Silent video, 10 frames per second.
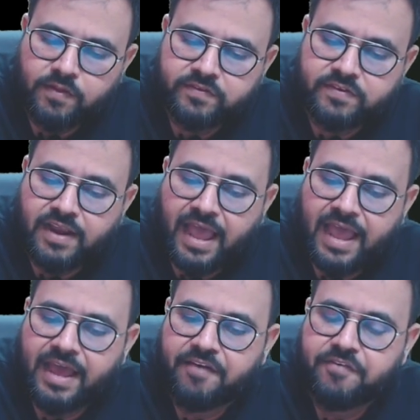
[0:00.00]
Sir,
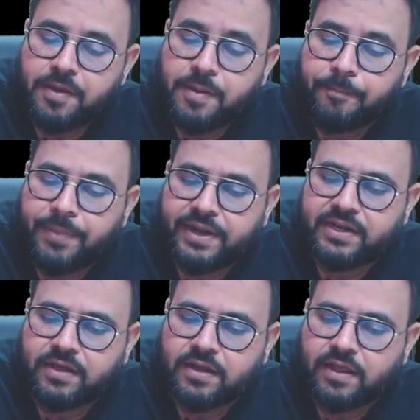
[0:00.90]
have
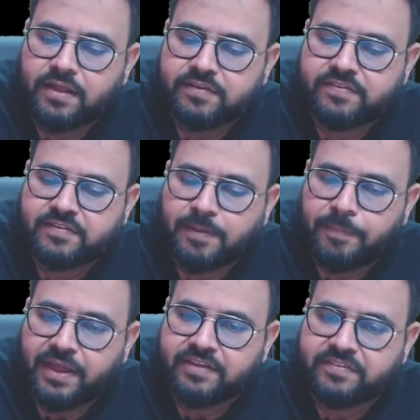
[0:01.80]
better
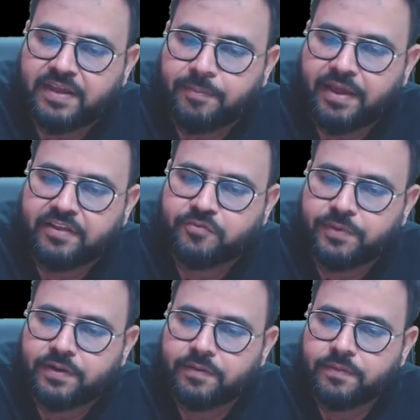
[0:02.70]
supply chain management.